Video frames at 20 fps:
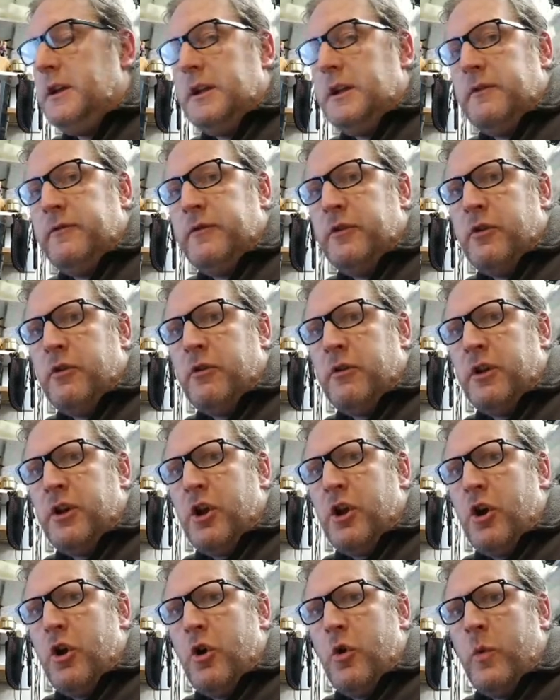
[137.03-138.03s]
if you're not an
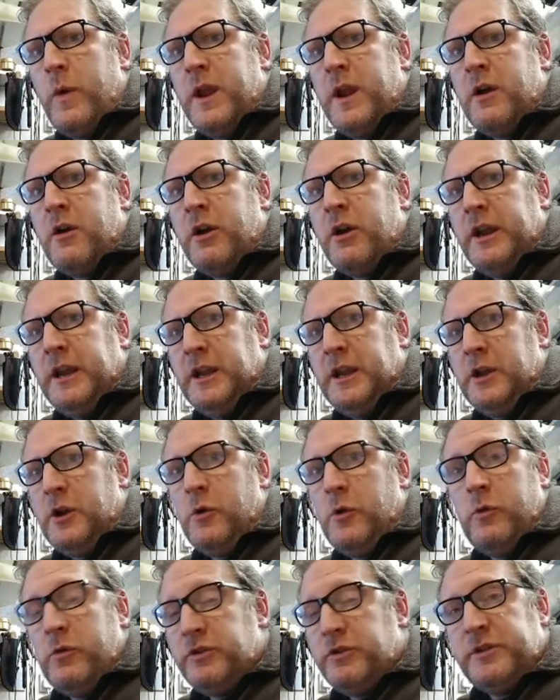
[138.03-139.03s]

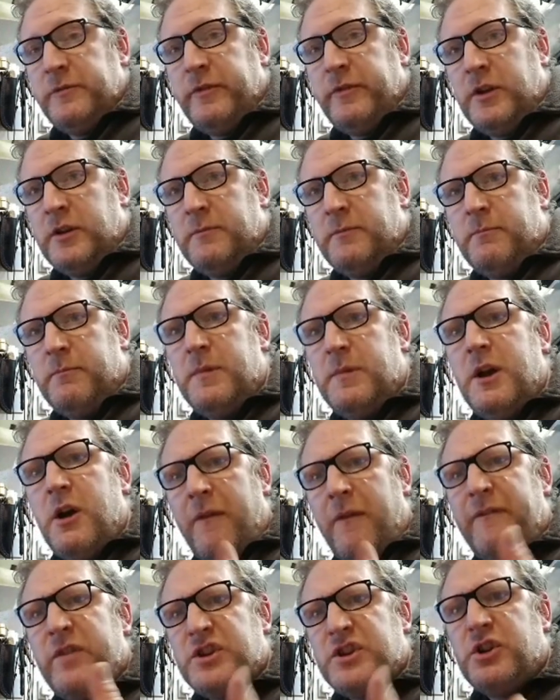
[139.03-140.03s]
OEIEO or something, an
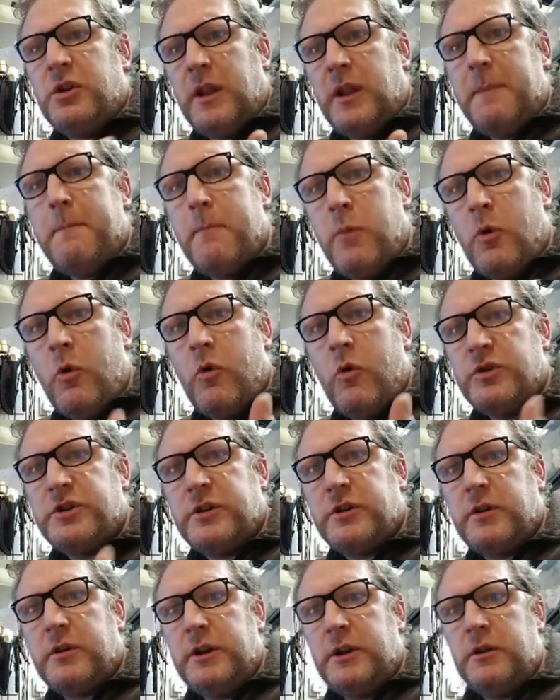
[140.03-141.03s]
official
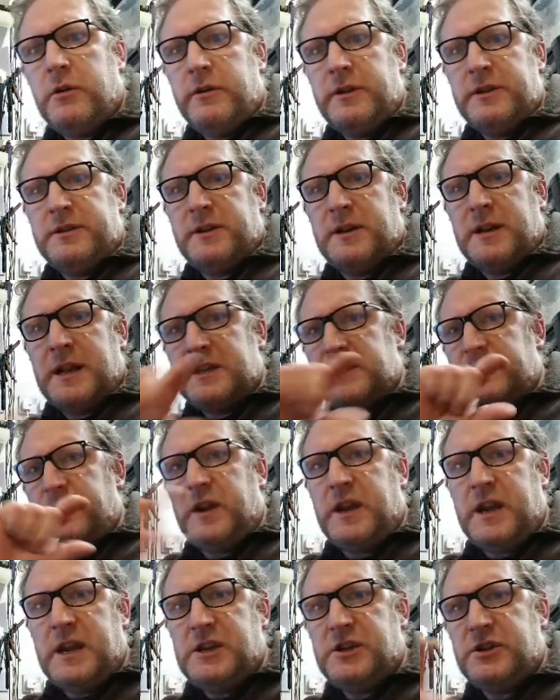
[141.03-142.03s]
importer, you've got this
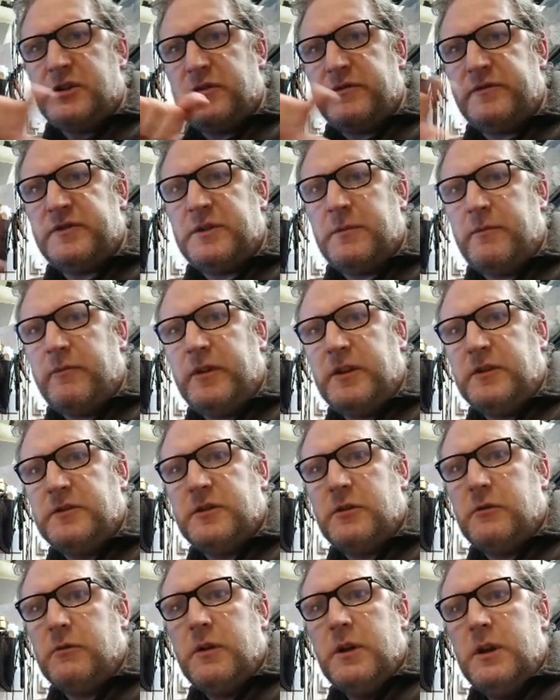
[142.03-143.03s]
classification of something.
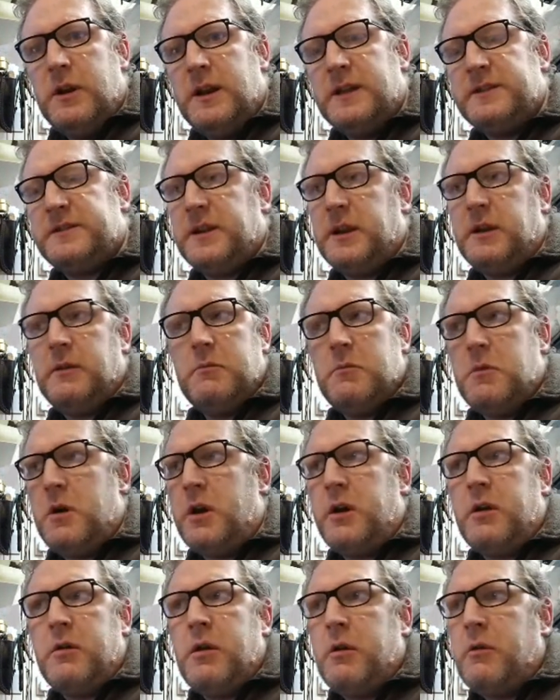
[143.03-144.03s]
So let's say, I
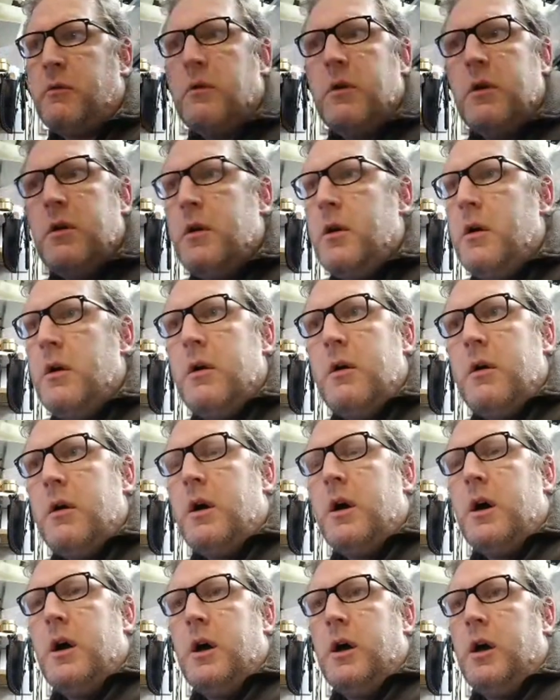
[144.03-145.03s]
don't
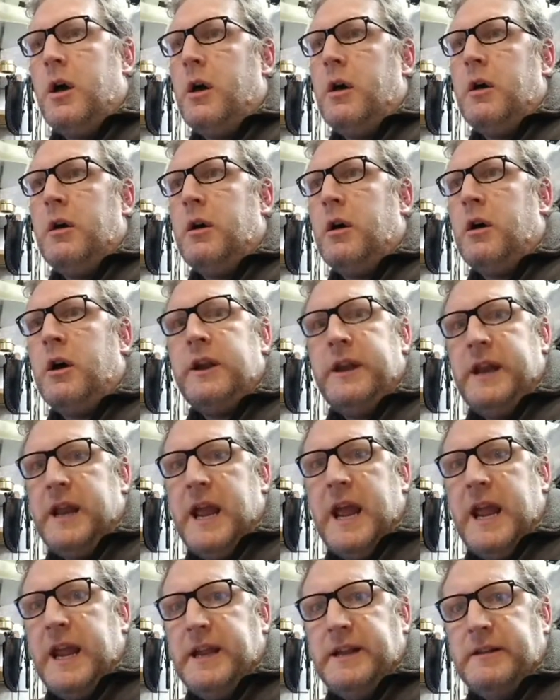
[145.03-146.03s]
know, Heinnie
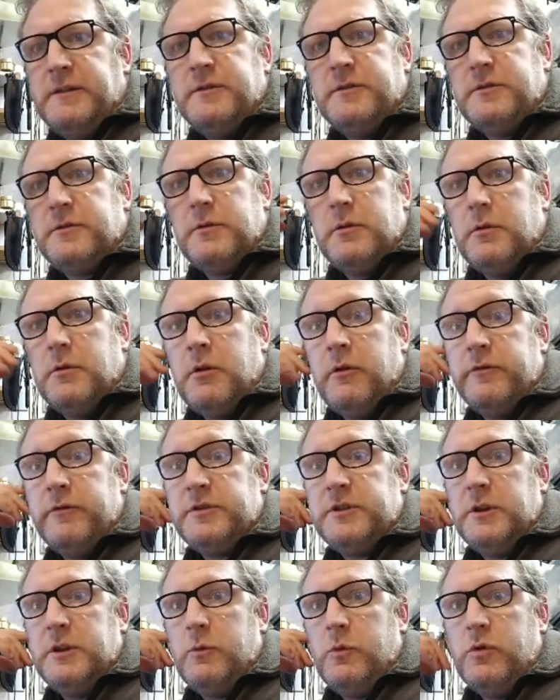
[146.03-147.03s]
Haynes
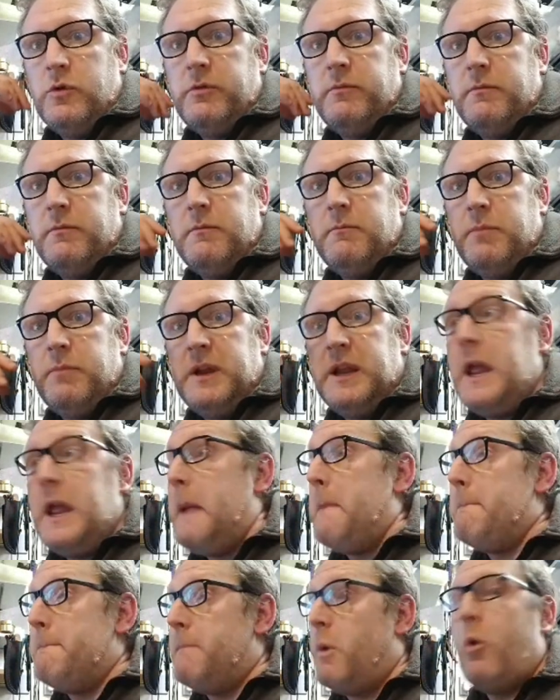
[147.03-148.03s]
obviously would be
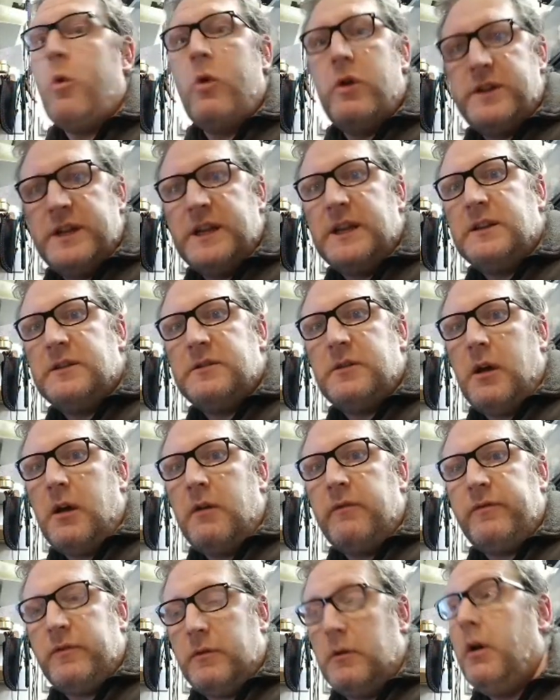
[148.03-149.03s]
importing
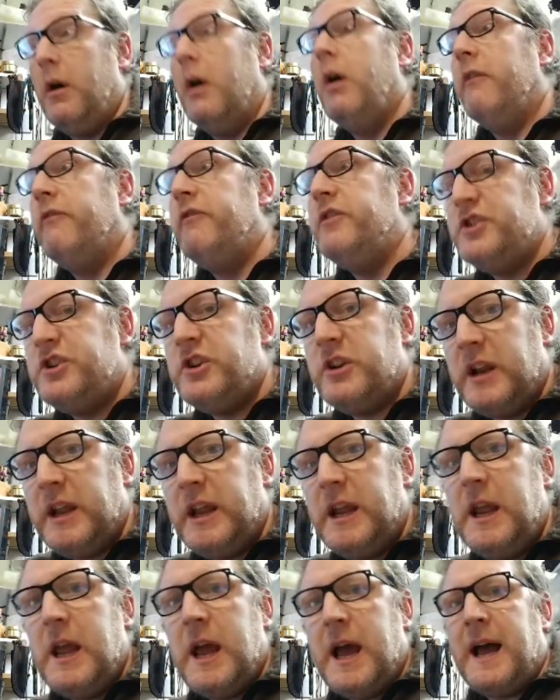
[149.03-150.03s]
stuff
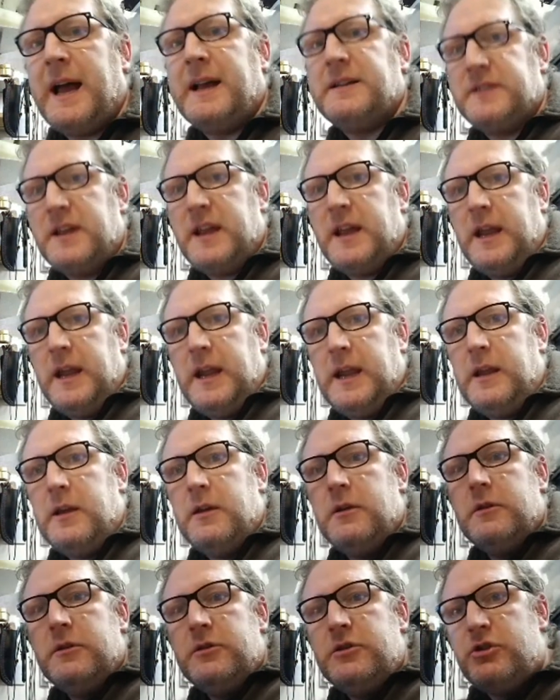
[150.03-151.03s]
officially as a
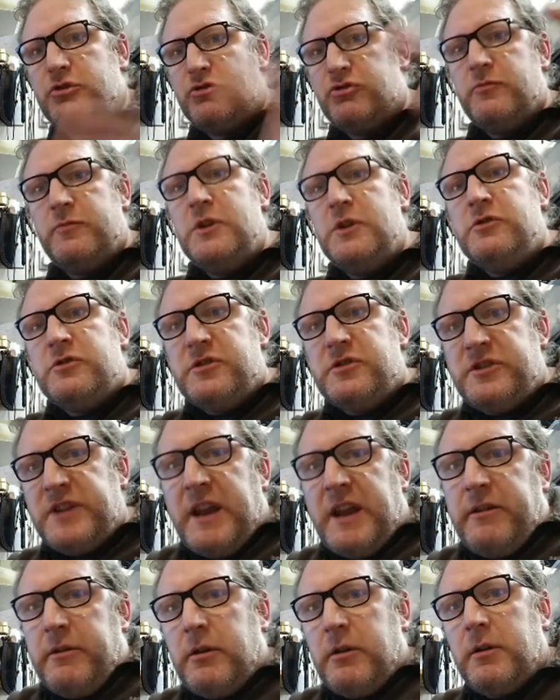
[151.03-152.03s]
distribution
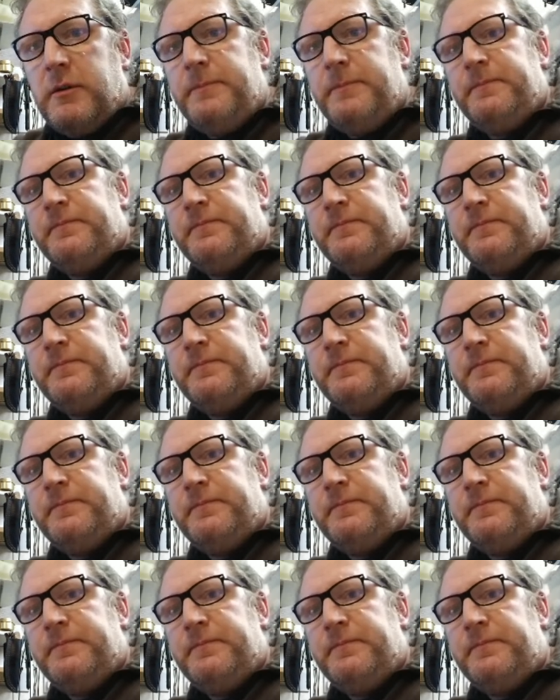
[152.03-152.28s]
centre.